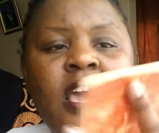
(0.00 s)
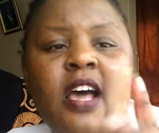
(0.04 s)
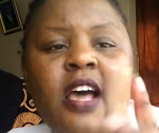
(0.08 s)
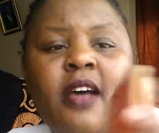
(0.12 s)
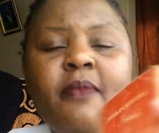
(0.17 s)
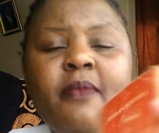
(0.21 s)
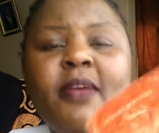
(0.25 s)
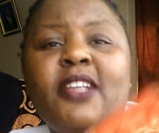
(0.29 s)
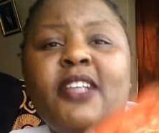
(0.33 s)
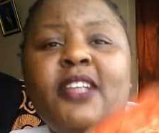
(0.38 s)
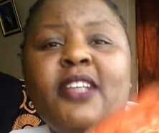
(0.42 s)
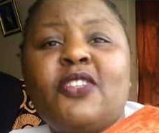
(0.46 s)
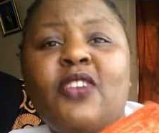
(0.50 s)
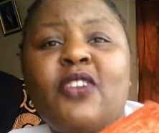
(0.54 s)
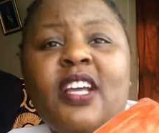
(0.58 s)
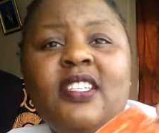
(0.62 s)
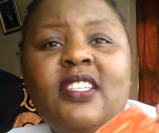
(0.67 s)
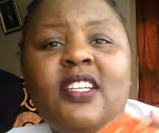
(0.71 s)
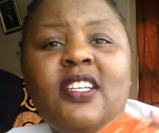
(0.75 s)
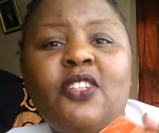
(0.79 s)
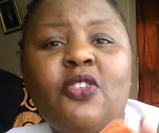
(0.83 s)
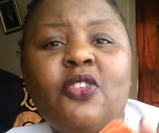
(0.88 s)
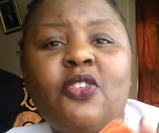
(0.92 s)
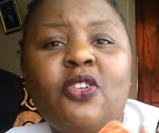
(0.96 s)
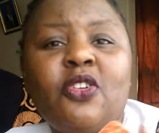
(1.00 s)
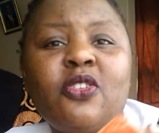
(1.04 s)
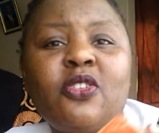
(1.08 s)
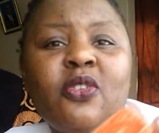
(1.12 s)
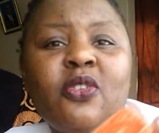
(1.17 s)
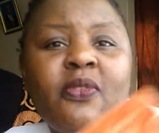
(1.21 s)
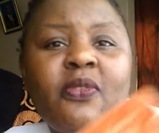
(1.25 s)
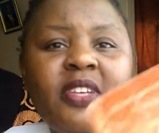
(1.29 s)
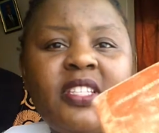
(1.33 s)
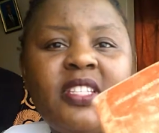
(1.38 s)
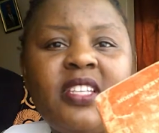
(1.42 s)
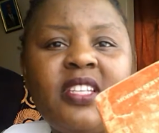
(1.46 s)
As you can see, it
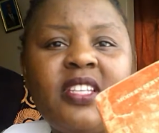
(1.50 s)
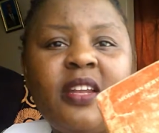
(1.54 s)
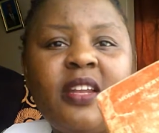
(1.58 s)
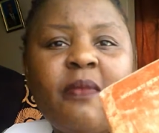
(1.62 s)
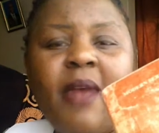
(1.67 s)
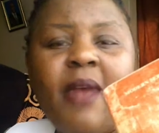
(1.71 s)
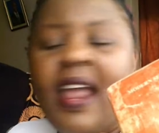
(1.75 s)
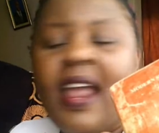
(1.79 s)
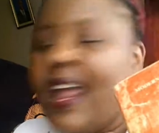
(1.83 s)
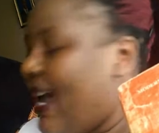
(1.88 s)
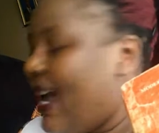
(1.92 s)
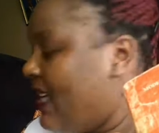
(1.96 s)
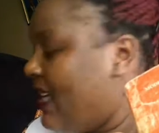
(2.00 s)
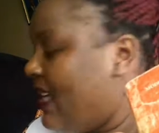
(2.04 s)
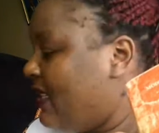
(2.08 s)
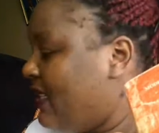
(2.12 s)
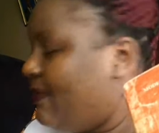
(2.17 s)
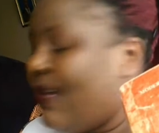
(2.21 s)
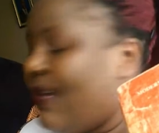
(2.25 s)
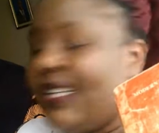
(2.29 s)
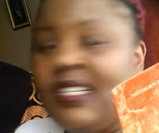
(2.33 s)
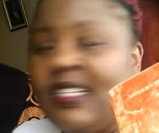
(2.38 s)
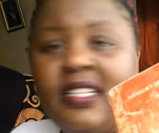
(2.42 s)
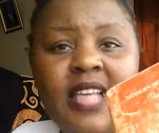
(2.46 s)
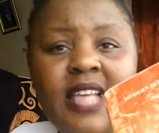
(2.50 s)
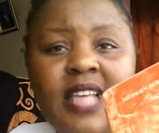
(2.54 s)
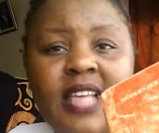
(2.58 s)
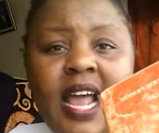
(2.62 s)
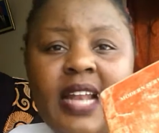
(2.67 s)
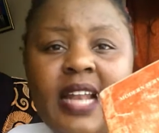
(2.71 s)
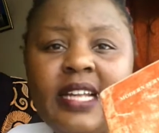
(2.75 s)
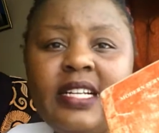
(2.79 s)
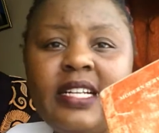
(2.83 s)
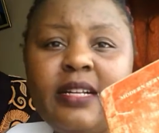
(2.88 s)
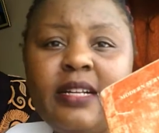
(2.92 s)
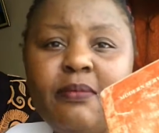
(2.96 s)
also fits in my hands, but it's a
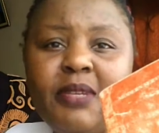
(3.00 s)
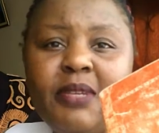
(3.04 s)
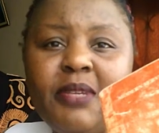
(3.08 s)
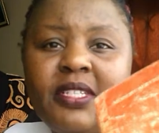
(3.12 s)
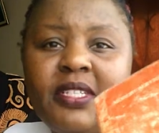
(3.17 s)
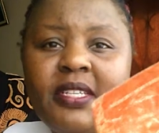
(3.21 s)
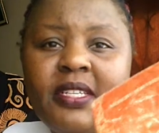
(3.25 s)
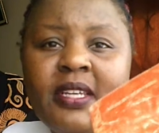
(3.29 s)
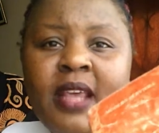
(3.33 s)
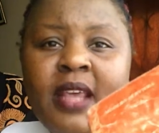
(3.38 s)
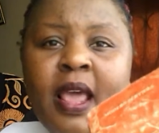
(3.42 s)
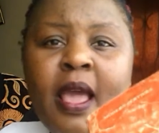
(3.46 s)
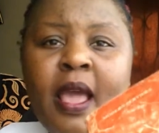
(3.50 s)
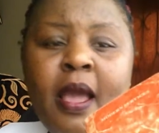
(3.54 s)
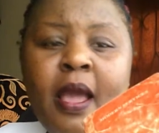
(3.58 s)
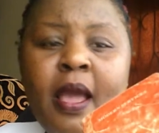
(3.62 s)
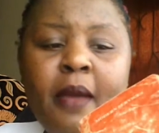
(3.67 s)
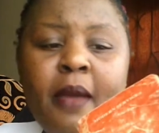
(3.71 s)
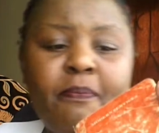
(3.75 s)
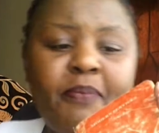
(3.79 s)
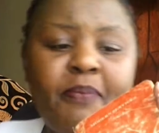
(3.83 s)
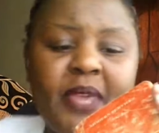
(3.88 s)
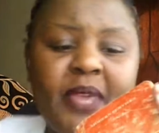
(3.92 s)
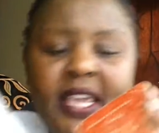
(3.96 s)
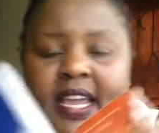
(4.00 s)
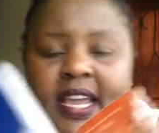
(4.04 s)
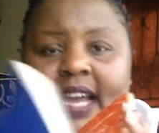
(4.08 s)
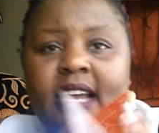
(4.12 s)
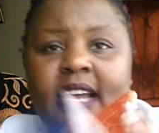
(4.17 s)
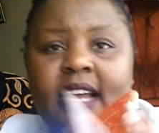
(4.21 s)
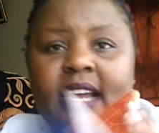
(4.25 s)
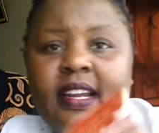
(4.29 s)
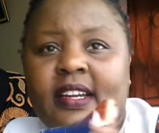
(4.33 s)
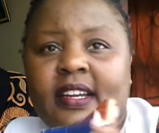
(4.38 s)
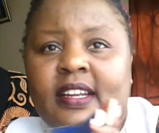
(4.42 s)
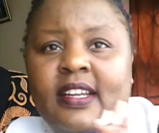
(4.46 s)
little bit
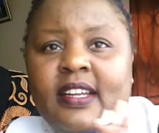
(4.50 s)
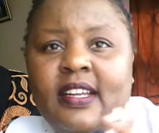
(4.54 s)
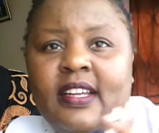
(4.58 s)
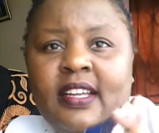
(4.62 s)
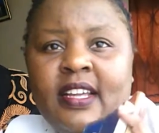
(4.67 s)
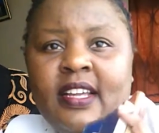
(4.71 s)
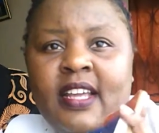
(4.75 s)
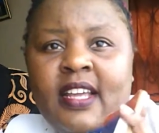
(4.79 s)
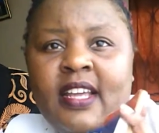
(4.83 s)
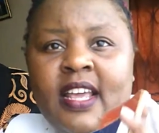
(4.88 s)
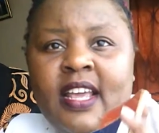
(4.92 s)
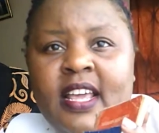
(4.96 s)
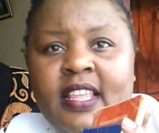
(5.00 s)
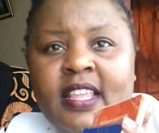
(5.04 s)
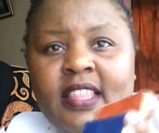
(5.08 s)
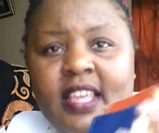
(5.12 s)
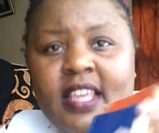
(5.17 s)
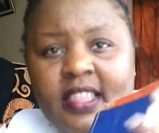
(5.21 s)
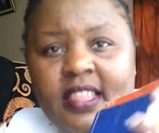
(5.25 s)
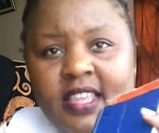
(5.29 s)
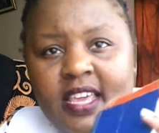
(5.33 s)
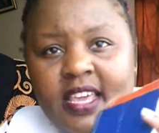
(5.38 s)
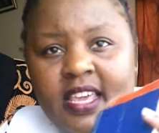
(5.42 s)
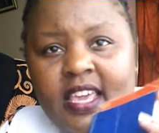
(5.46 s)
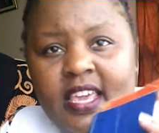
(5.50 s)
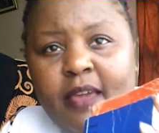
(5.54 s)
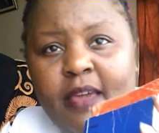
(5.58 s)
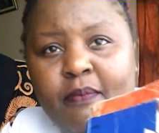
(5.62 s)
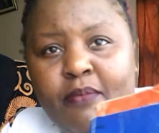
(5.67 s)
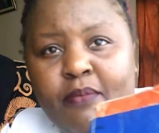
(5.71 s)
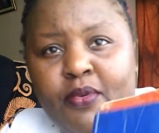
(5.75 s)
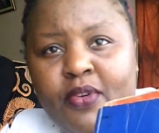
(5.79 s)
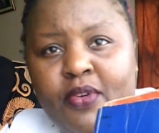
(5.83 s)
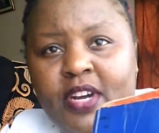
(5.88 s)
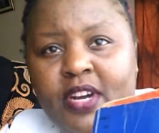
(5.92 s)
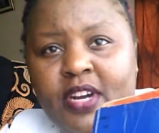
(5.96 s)
bigger than the hymn
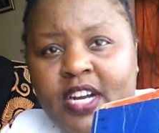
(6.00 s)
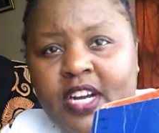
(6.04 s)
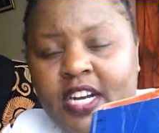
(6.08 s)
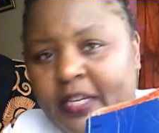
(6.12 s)
book.